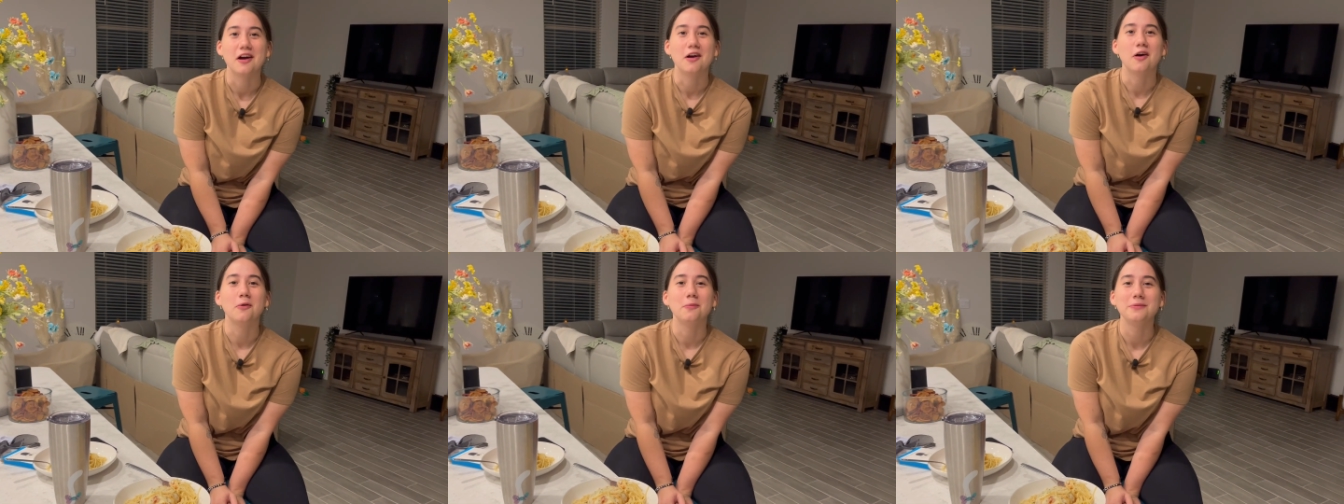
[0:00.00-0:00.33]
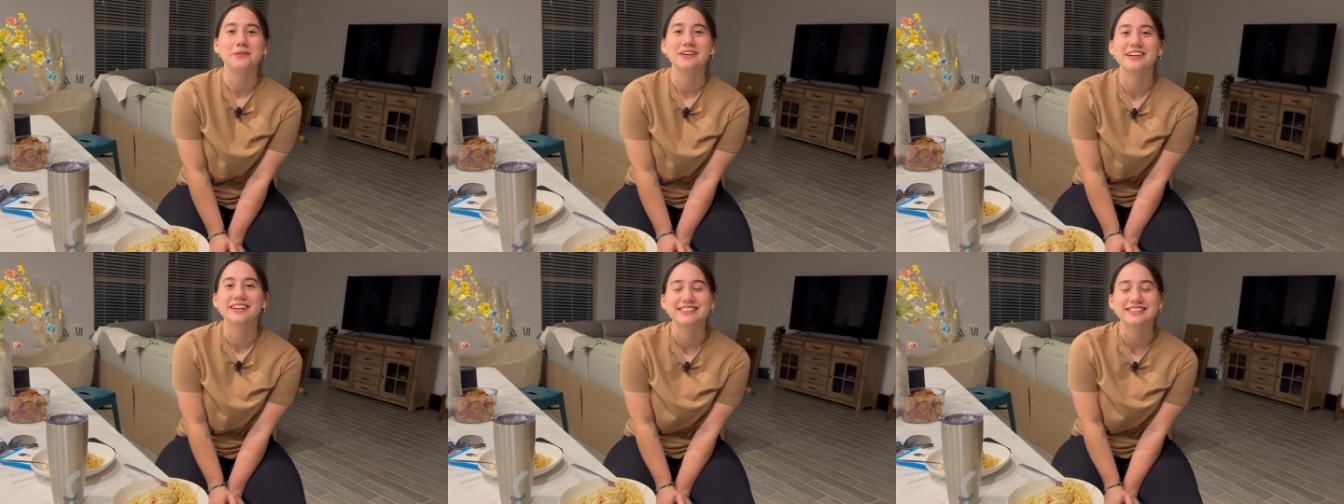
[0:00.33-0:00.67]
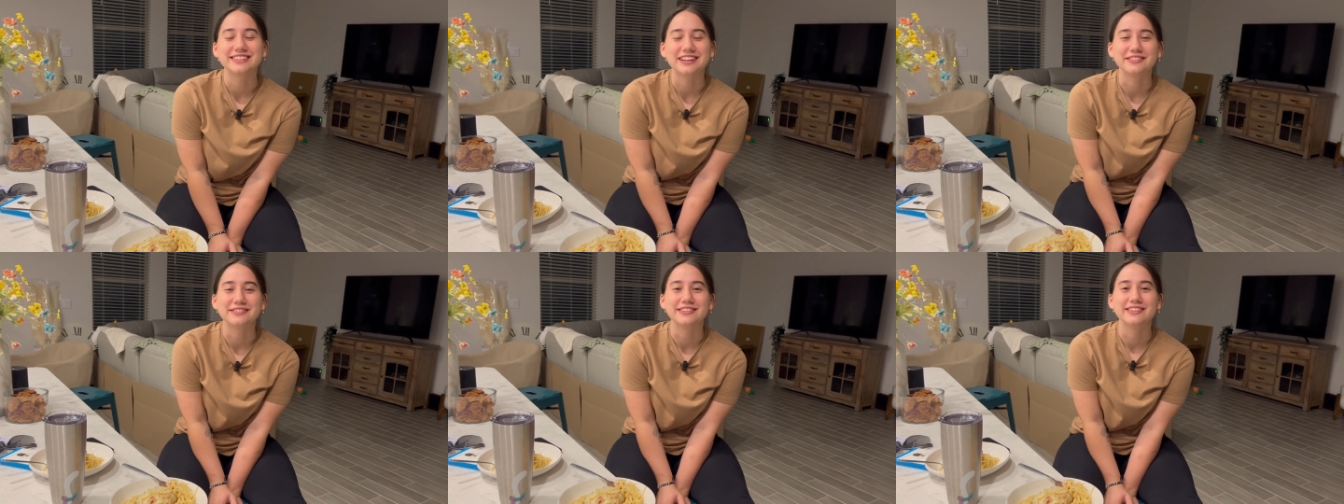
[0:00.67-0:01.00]
I hope you
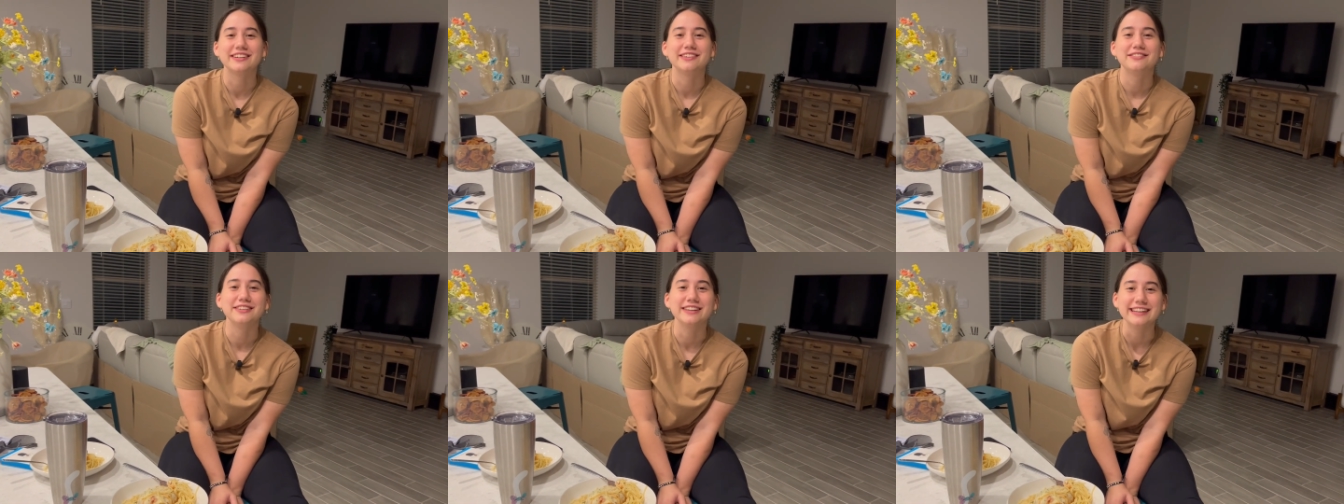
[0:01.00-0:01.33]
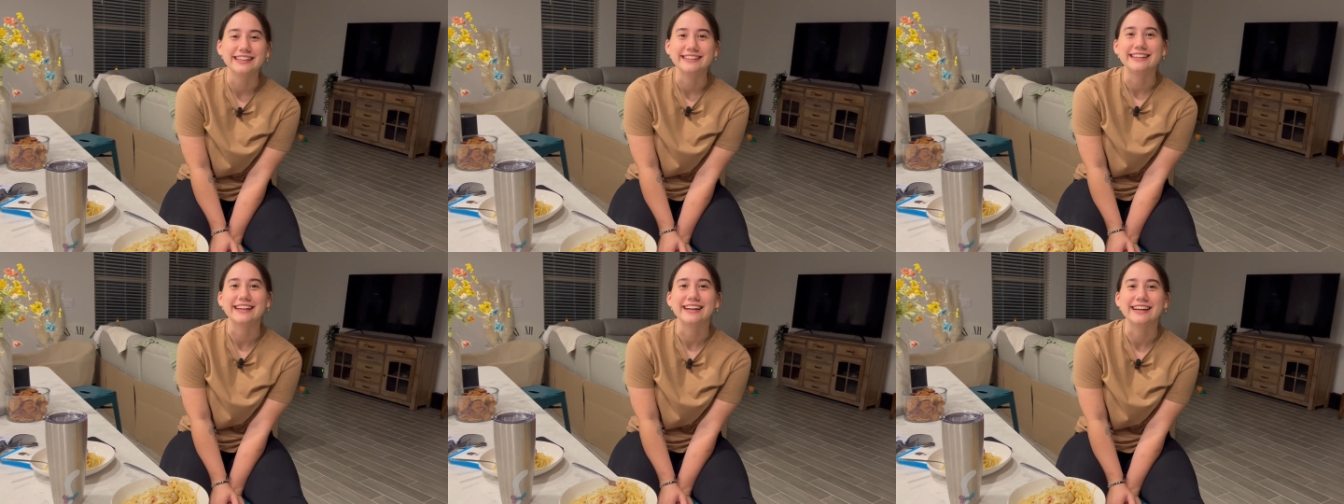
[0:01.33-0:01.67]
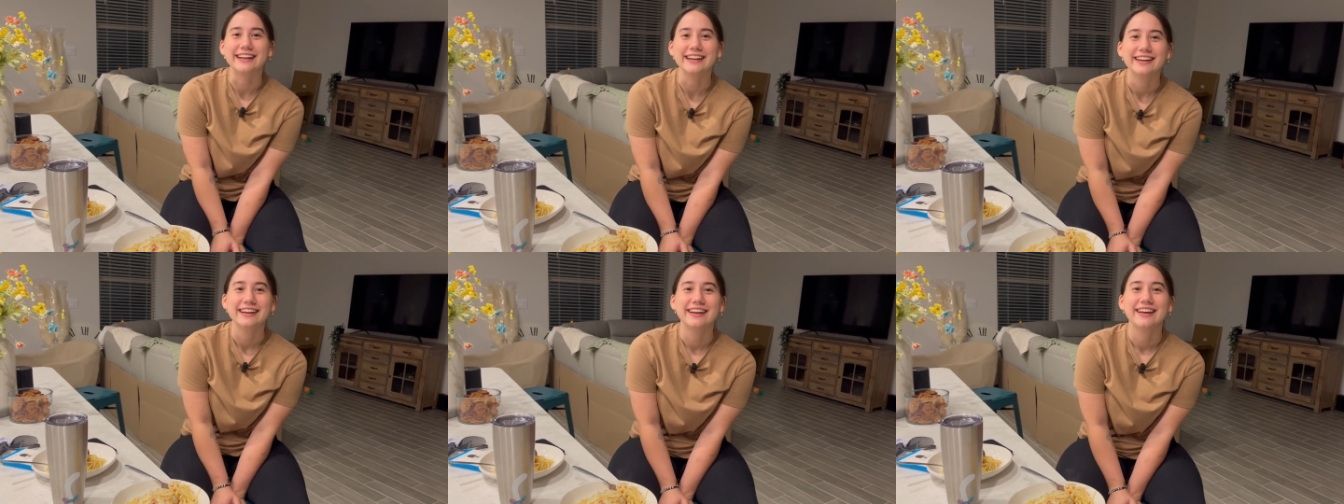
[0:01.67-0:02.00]
guys have a lovely
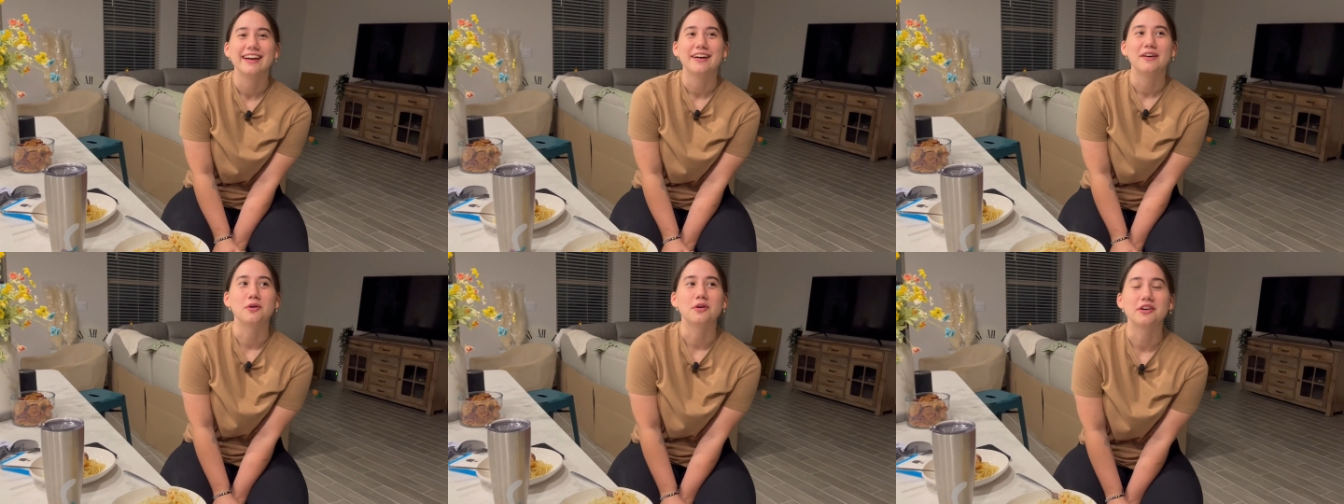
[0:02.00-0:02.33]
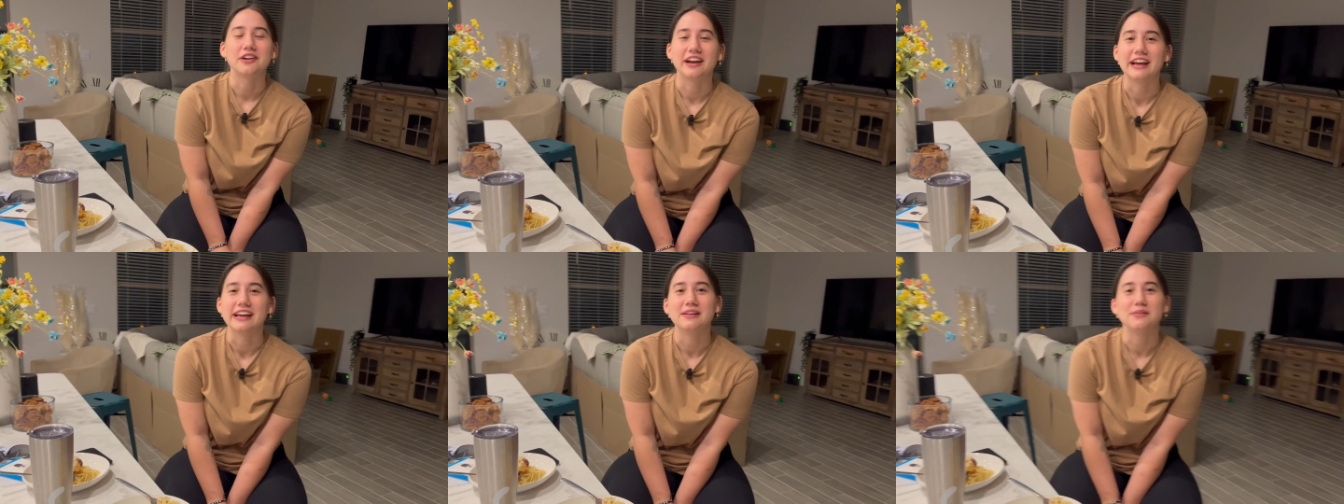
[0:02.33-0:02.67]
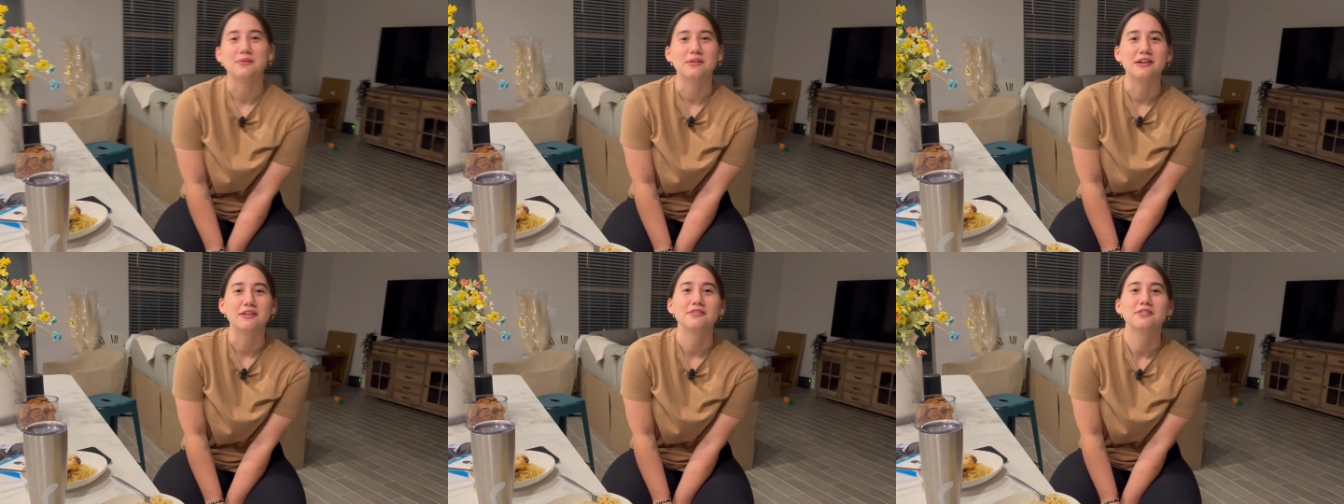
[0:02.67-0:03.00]
day or
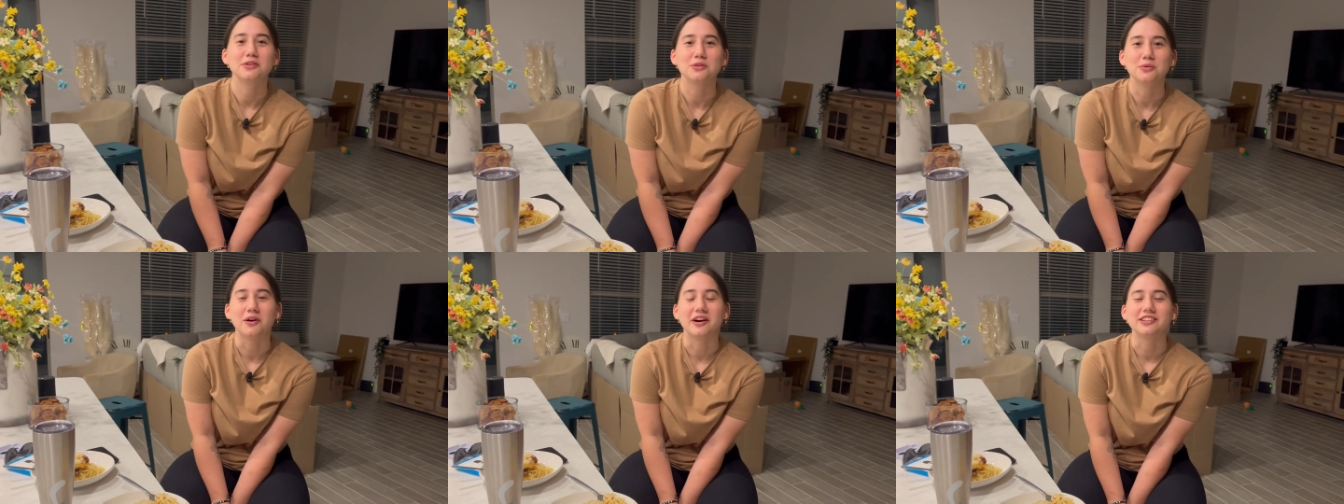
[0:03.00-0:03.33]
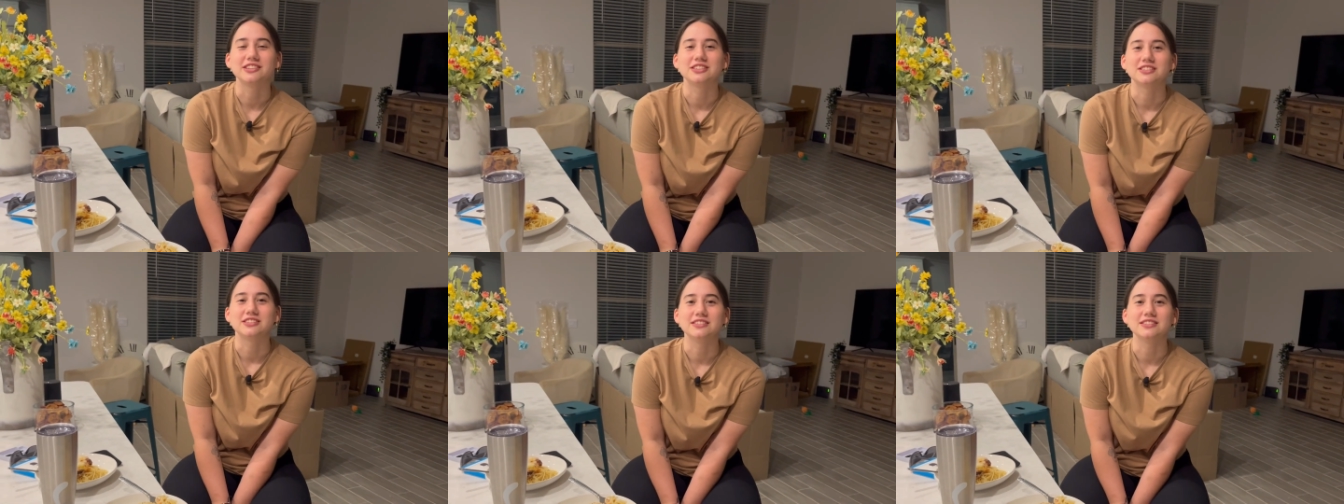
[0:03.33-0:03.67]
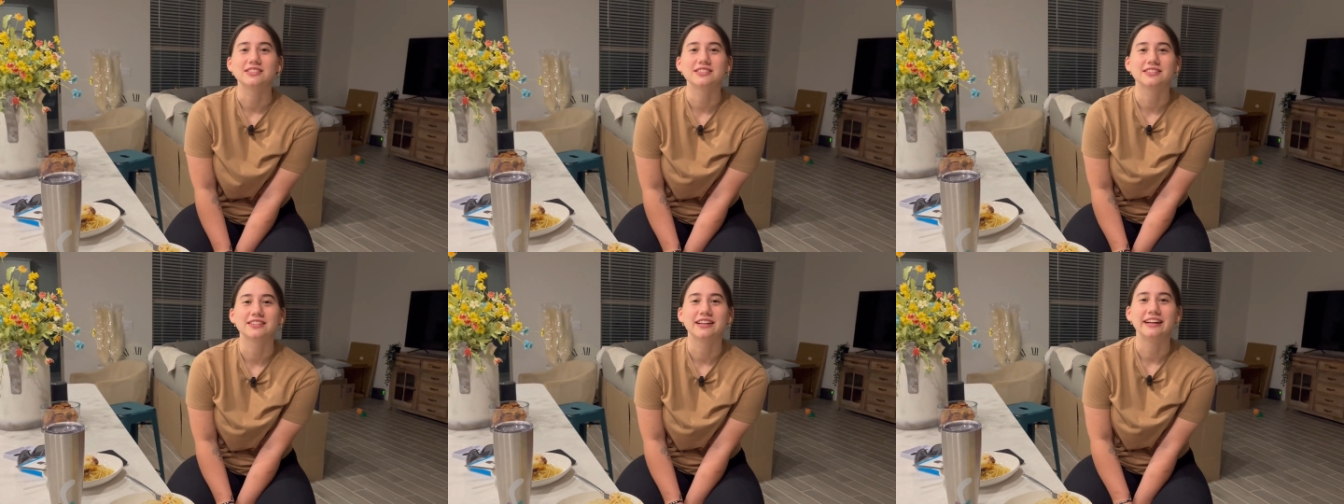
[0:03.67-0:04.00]
night whenever you watch
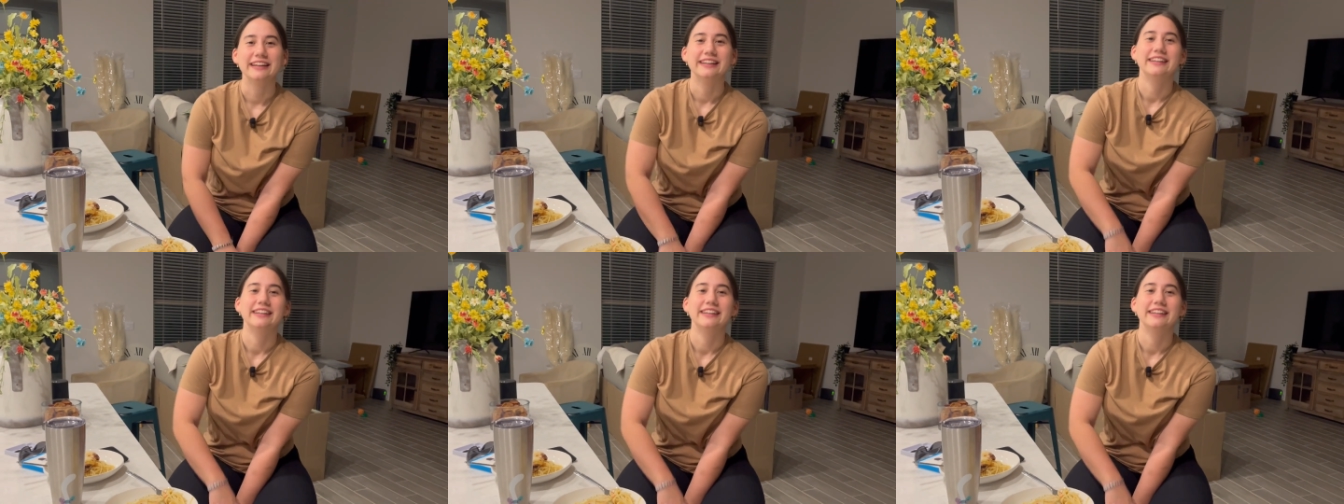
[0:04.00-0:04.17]
this.